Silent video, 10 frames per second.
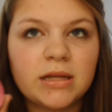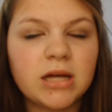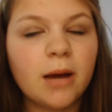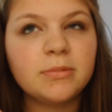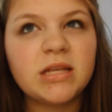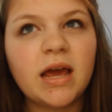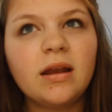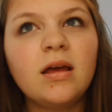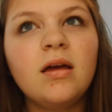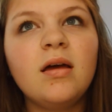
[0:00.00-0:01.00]
top
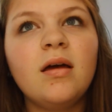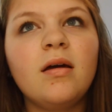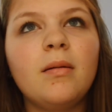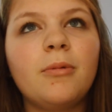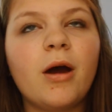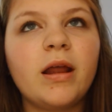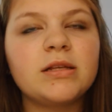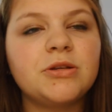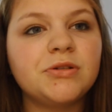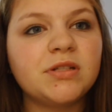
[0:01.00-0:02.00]
10
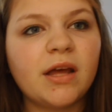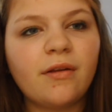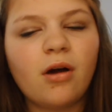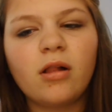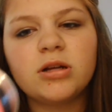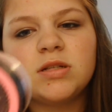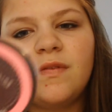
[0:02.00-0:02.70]
products under $10